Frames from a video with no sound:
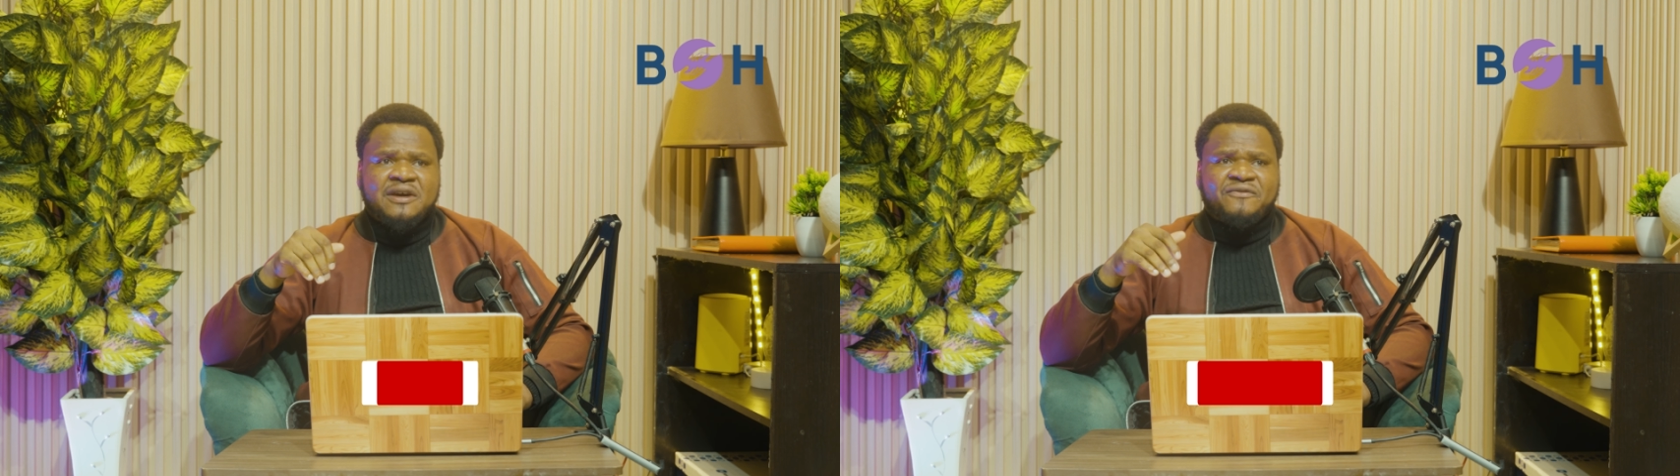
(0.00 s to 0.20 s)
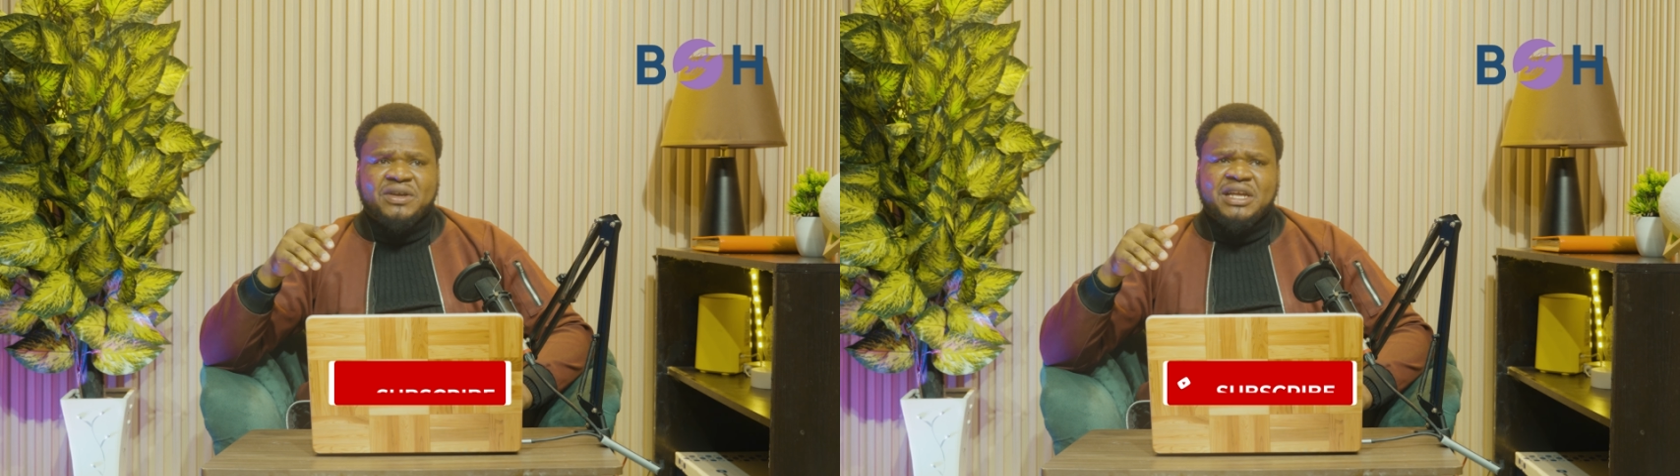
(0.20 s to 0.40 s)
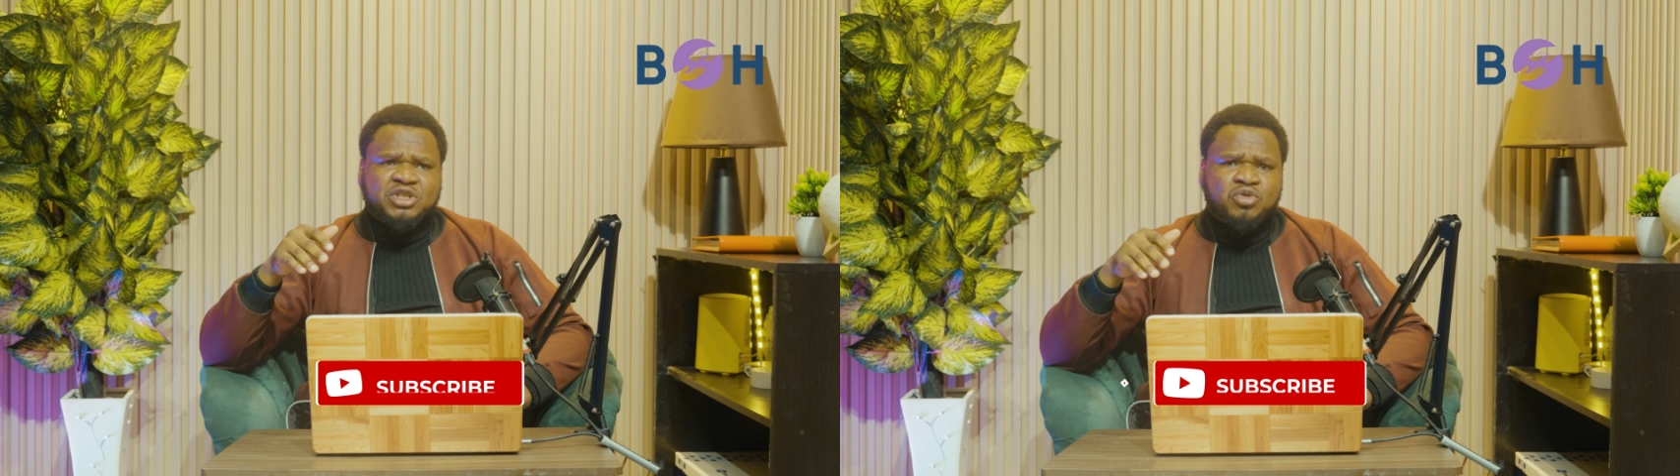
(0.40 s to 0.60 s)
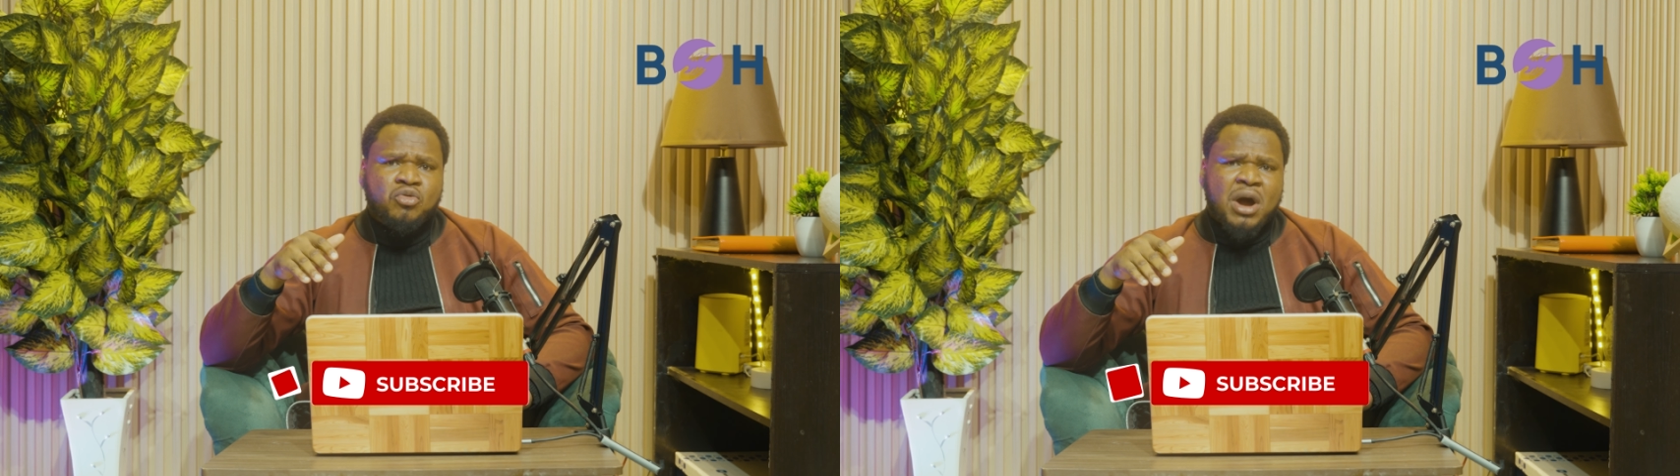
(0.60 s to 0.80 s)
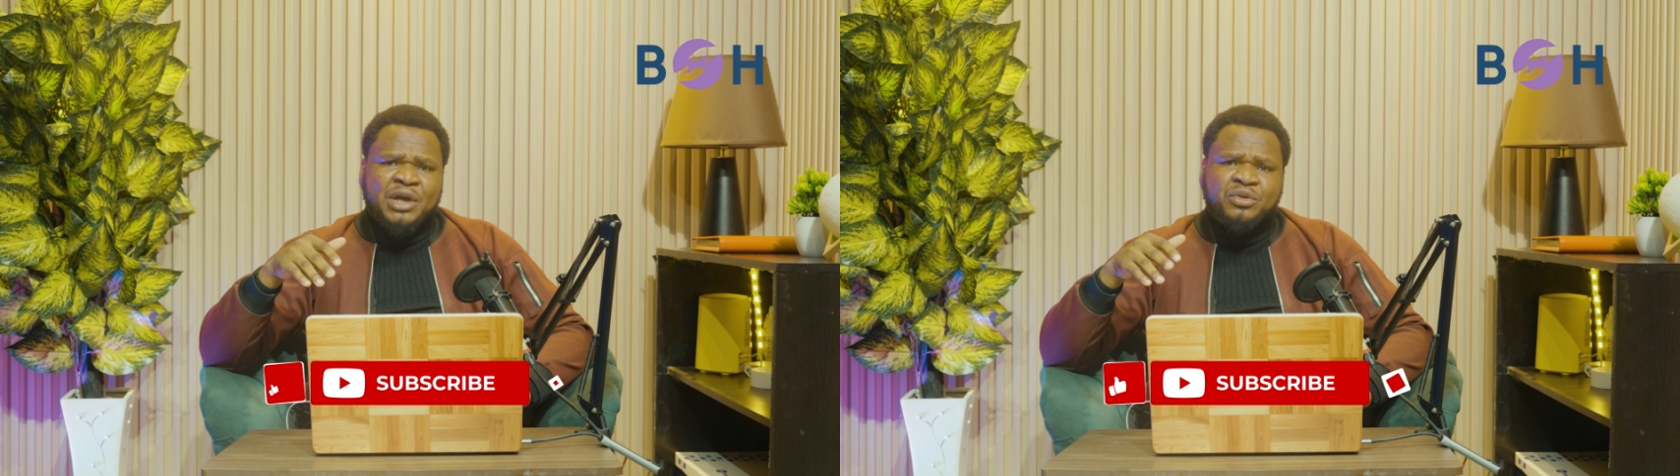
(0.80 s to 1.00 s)
fathers
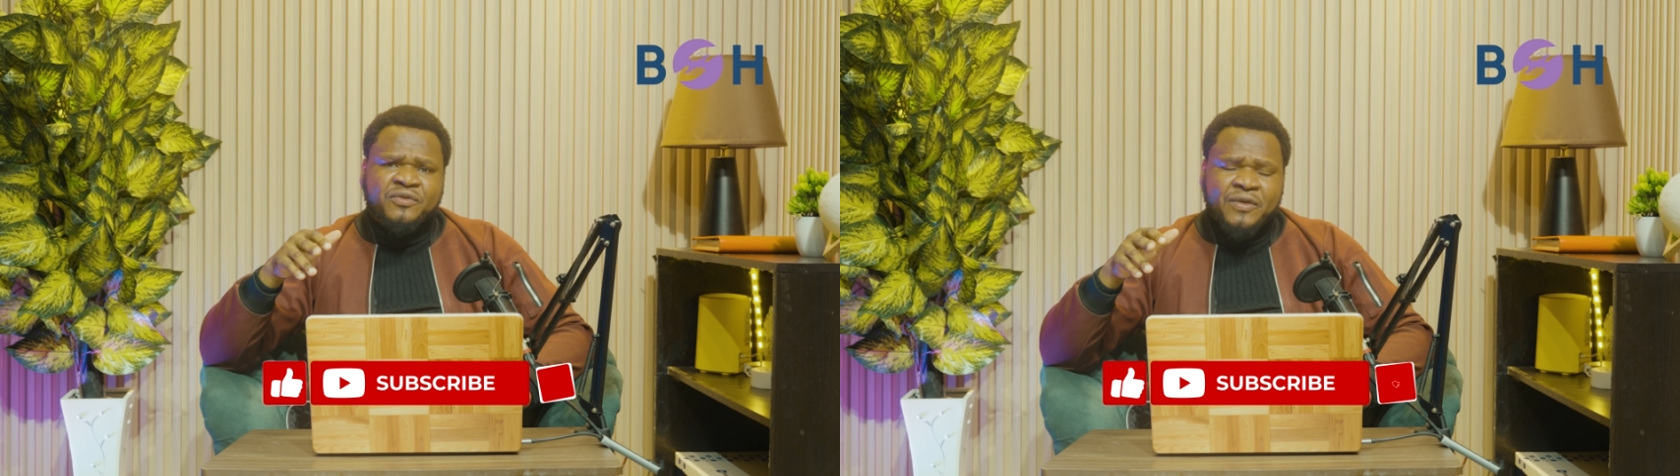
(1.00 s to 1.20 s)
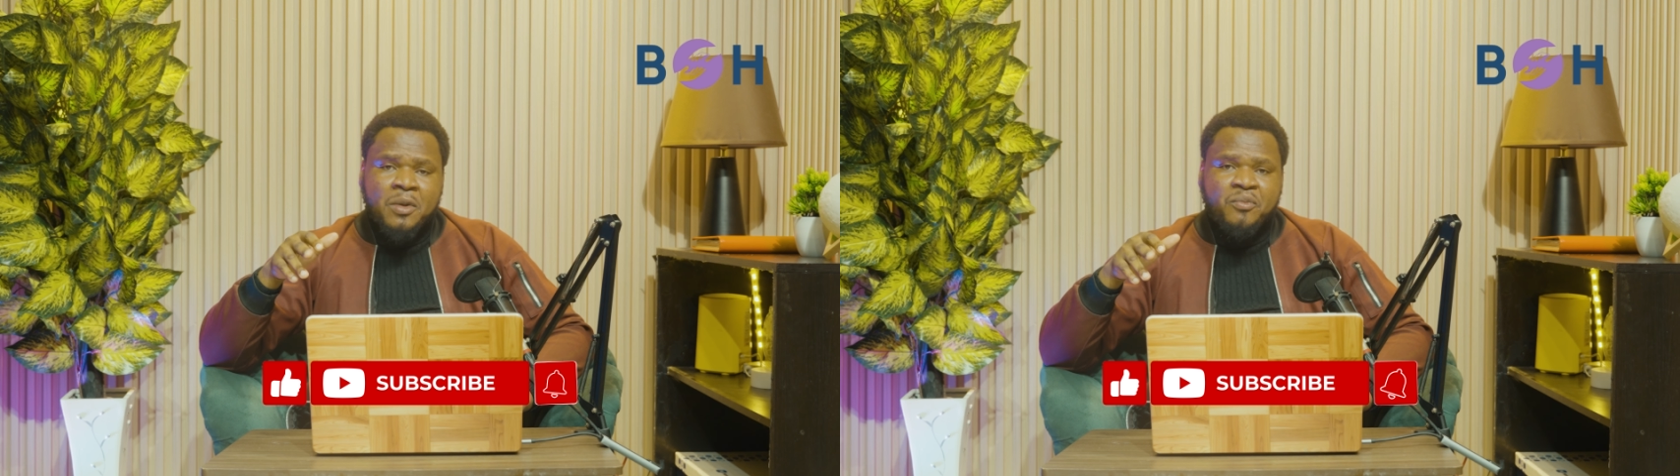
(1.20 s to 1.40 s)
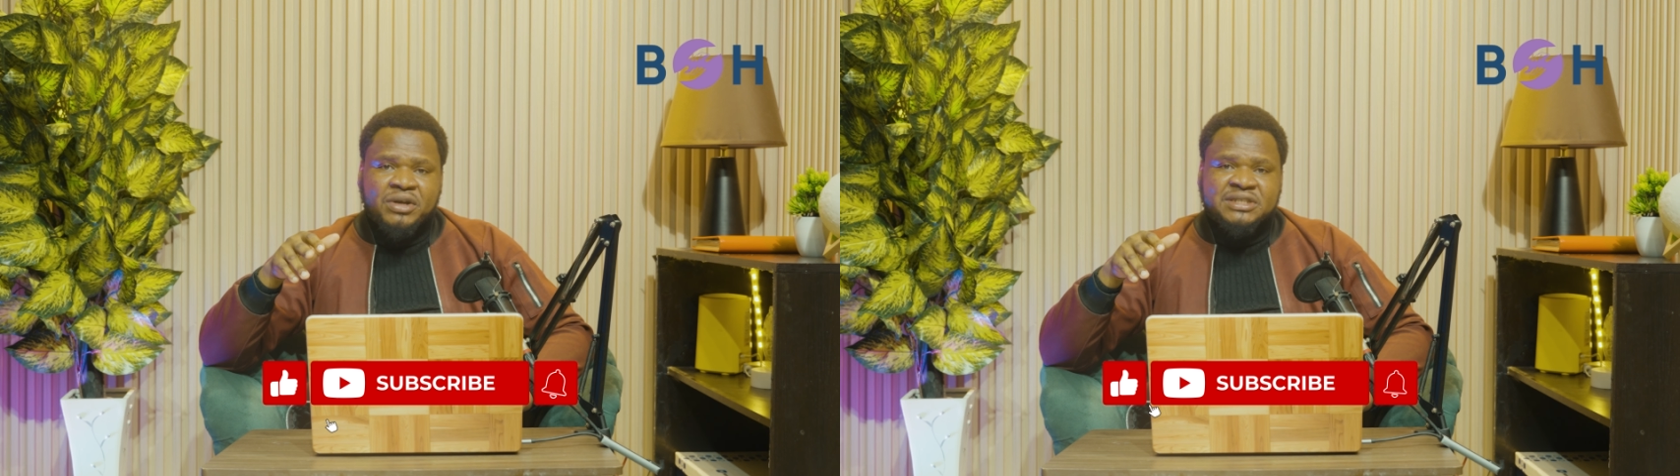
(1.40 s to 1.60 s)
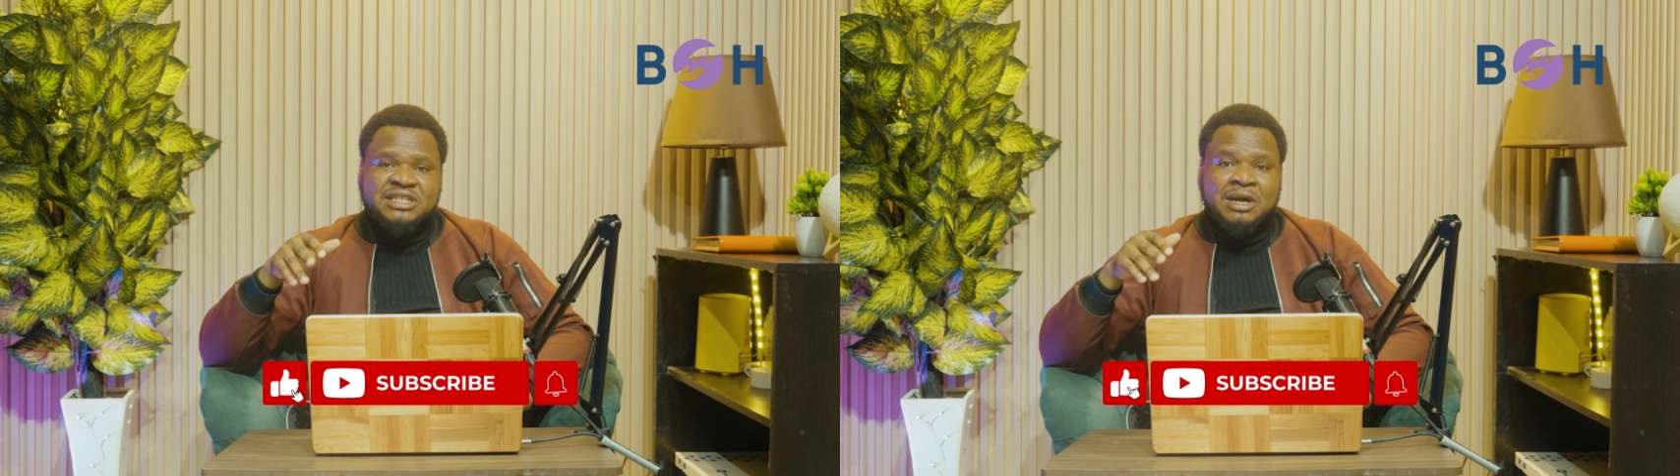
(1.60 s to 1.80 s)
who are not very present.